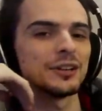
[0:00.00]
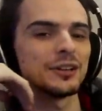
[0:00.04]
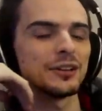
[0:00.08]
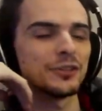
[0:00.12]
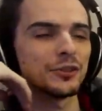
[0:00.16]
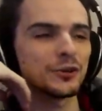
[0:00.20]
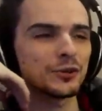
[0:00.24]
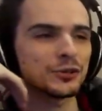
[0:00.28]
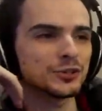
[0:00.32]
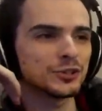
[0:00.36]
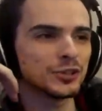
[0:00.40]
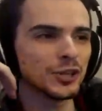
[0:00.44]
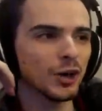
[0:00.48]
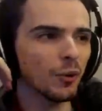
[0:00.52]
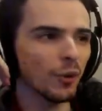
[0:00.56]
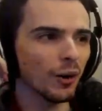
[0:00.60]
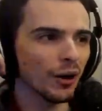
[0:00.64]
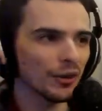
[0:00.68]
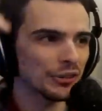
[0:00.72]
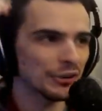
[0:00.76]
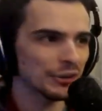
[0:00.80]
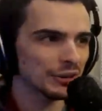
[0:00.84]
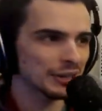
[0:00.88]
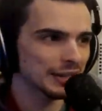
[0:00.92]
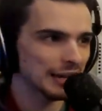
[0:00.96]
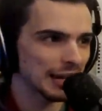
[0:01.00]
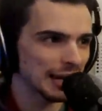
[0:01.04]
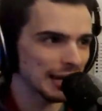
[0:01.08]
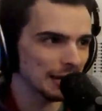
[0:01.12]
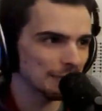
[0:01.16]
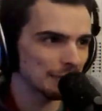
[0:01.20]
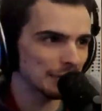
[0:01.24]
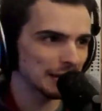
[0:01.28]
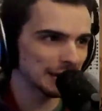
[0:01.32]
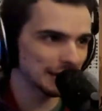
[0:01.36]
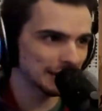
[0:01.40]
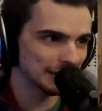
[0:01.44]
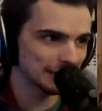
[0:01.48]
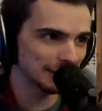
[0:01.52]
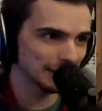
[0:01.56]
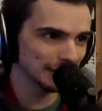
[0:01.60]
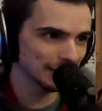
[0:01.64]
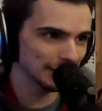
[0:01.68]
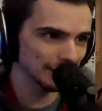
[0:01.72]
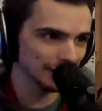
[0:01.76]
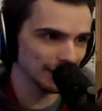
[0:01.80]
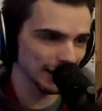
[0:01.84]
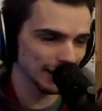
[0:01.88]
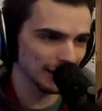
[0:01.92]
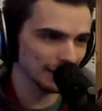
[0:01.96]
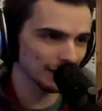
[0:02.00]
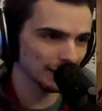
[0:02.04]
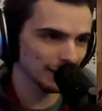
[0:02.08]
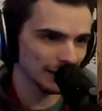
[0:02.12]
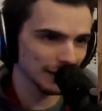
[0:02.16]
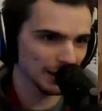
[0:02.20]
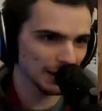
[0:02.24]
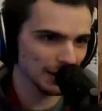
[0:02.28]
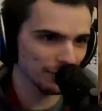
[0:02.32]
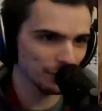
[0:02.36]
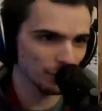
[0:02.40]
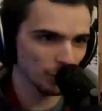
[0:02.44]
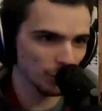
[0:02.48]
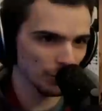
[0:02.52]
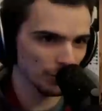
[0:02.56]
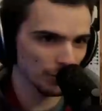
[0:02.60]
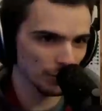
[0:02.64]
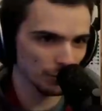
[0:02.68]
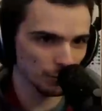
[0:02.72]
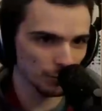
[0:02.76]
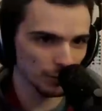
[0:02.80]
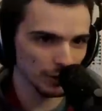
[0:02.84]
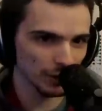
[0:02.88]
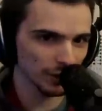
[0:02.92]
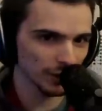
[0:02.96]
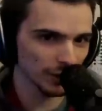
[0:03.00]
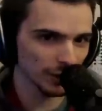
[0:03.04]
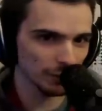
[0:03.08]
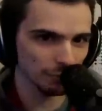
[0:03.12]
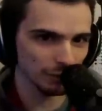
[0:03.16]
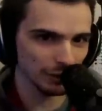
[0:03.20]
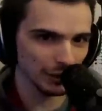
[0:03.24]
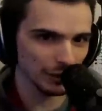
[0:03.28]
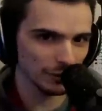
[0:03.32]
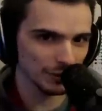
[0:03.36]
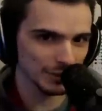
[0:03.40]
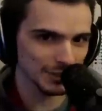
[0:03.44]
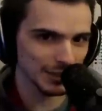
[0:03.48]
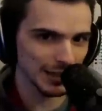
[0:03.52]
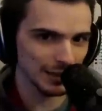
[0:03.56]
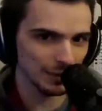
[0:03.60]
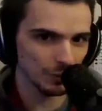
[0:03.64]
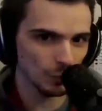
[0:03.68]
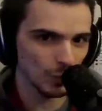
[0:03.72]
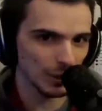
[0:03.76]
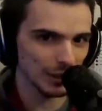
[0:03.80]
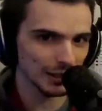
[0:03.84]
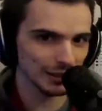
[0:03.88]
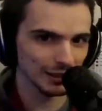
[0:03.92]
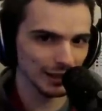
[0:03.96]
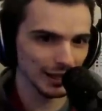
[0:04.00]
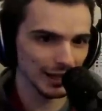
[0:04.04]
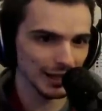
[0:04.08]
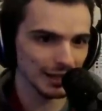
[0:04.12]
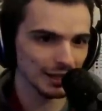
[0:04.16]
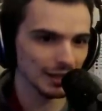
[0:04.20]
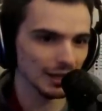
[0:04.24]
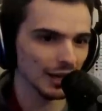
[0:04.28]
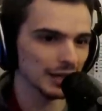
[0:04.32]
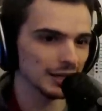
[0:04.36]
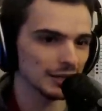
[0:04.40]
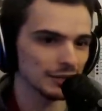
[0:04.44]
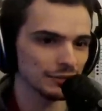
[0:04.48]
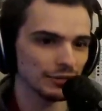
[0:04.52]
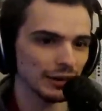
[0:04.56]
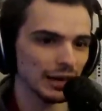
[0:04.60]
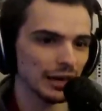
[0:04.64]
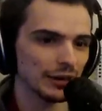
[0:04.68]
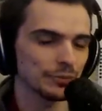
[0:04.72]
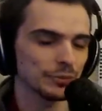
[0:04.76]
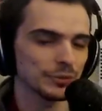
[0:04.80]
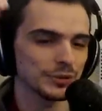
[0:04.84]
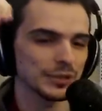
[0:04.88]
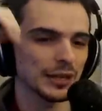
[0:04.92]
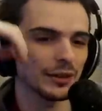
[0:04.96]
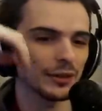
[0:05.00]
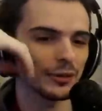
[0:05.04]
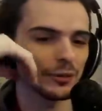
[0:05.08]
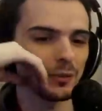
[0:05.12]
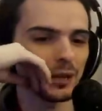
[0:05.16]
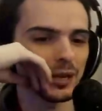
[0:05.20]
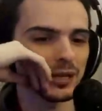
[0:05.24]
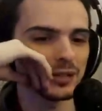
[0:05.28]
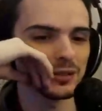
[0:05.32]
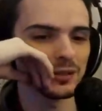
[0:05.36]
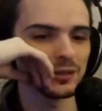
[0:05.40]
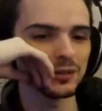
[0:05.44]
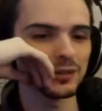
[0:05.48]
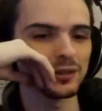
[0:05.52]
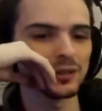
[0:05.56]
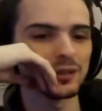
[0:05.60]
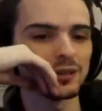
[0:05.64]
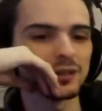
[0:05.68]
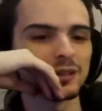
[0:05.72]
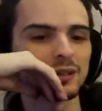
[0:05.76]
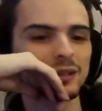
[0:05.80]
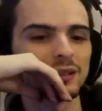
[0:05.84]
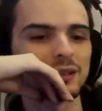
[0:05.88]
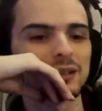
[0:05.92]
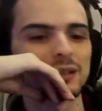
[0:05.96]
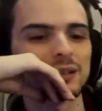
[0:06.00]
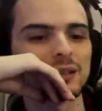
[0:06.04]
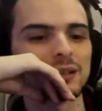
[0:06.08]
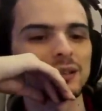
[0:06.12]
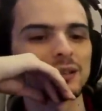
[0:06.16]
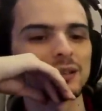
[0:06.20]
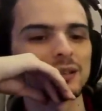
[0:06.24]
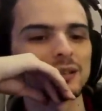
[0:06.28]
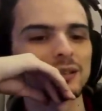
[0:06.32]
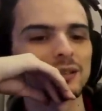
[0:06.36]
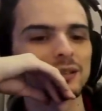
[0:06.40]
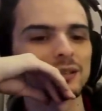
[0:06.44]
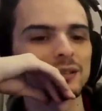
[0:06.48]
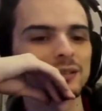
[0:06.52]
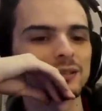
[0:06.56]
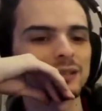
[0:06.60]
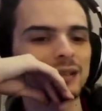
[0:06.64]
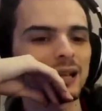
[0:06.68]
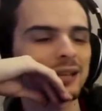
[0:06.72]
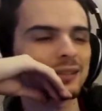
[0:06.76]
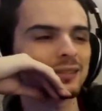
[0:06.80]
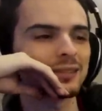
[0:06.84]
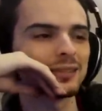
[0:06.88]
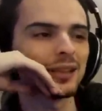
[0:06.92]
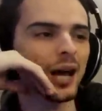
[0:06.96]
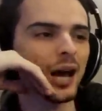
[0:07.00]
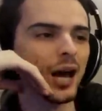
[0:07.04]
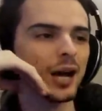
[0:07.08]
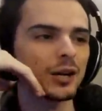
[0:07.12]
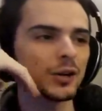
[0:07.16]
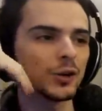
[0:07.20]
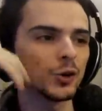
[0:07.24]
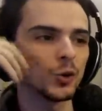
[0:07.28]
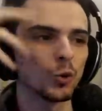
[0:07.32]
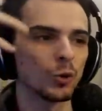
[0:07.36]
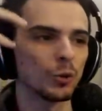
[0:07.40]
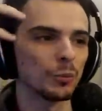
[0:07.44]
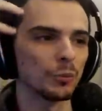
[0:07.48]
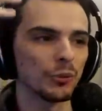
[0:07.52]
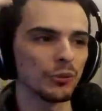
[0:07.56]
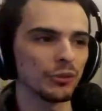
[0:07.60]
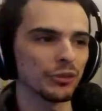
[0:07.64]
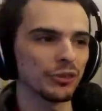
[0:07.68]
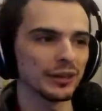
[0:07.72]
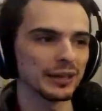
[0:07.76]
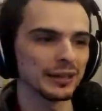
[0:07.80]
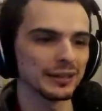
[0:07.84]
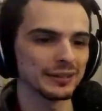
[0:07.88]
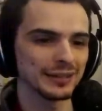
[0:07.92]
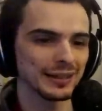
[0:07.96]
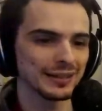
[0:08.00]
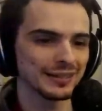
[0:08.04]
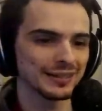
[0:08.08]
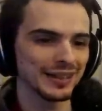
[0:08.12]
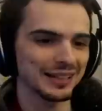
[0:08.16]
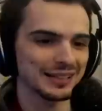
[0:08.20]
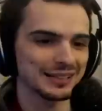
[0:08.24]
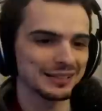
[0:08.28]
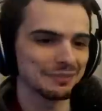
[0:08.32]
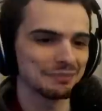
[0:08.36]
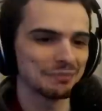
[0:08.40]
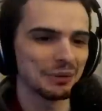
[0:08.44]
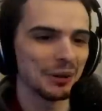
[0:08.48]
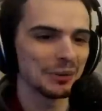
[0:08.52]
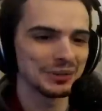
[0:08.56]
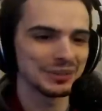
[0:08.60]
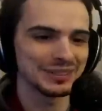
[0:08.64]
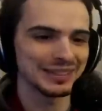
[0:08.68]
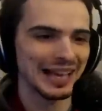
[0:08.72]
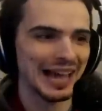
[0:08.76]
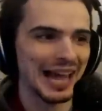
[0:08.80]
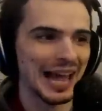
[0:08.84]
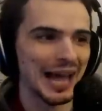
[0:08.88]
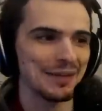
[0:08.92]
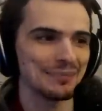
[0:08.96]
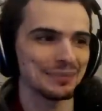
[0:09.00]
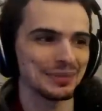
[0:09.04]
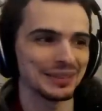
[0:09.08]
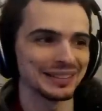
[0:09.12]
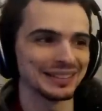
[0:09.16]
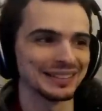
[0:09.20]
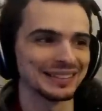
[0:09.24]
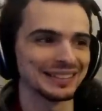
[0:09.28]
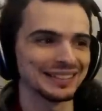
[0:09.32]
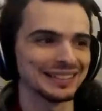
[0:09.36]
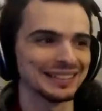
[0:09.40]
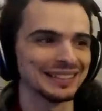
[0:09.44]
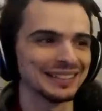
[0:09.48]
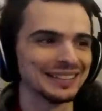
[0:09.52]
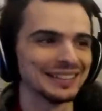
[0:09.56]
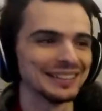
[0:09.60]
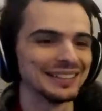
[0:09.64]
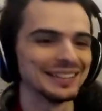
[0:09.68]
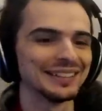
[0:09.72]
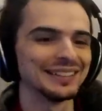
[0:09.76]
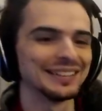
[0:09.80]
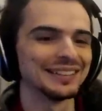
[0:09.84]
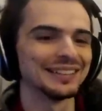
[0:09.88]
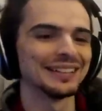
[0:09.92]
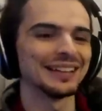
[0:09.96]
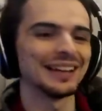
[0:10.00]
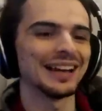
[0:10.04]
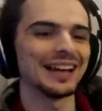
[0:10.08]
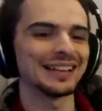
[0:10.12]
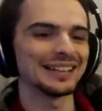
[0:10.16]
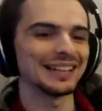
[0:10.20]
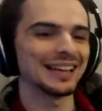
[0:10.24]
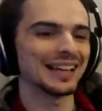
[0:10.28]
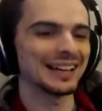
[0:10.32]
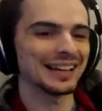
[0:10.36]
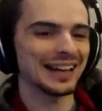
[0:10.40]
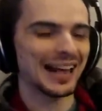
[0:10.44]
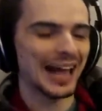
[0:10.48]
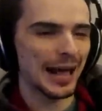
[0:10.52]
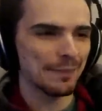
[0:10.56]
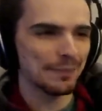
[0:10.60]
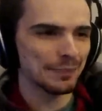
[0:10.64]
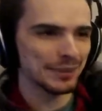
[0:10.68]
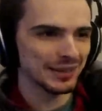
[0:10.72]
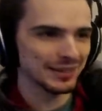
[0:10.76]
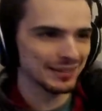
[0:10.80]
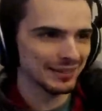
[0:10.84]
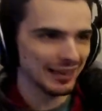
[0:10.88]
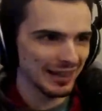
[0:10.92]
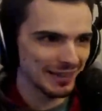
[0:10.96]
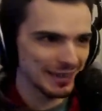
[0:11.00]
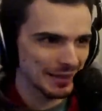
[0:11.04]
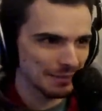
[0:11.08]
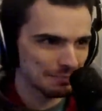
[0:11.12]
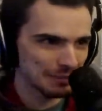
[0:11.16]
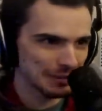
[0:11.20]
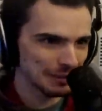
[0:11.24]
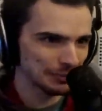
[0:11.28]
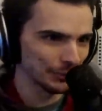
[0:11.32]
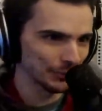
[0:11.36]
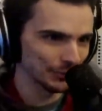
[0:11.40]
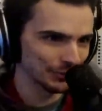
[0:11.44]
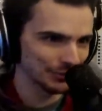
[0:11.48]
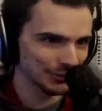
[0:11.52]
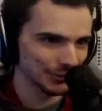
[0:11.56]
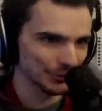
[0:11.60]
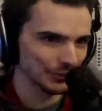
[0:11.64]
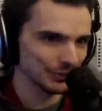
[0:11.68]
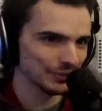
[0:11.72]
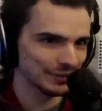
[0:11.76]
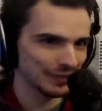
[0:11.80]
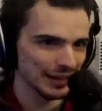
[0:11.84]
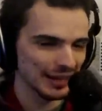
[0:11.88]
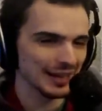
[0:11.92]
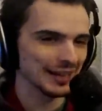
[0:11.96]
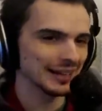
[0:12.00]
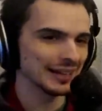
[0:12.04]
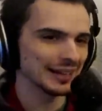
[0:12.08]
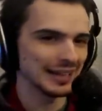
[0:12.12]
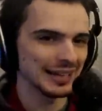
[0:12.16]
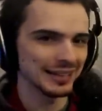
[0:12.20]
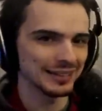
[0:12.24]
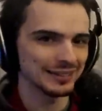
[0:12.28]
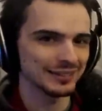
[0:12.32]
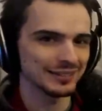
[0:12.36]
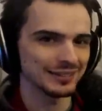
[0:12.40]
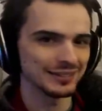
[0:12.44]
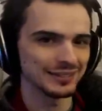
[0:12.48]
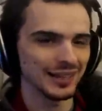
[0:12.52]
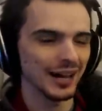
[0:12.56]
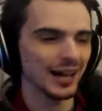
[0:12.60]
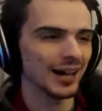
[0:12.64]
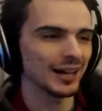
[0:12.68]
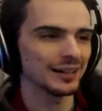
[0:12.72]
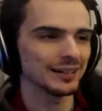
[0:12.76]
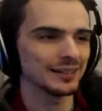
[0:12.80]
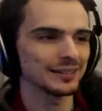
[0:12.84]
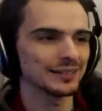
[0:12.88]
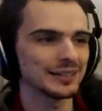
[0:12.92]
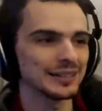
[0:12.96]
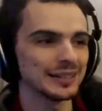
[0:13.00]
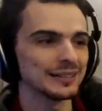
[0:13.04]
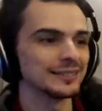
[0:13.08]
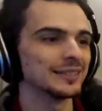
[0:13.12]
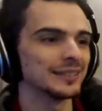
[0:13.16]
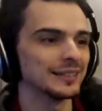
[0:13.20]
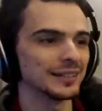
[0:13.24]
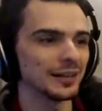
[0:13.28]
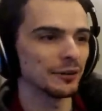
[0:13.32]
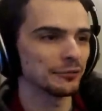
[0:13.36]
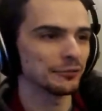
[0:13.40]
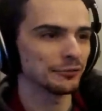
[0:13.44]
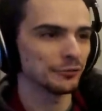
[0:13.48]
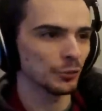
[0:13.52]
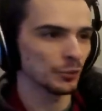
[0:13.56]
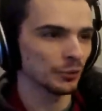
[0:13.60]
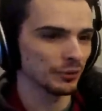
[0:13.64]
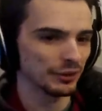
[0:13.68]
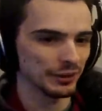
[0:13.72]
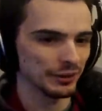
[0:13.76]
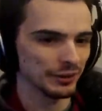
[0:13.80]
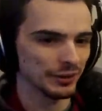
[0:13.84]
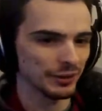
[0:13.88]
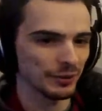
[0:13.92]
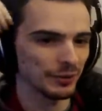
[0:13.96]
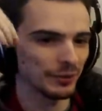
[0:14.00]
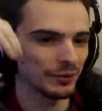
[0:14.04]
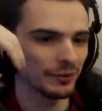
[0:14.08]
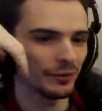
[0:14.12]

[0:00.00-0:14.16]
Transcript: there's no other game in existence I can think of where the really good players can win like 95% of their matches. That's not a normal thing. That's not supposed to happen. And yet it happens, and then people still say it's not easy enough for their current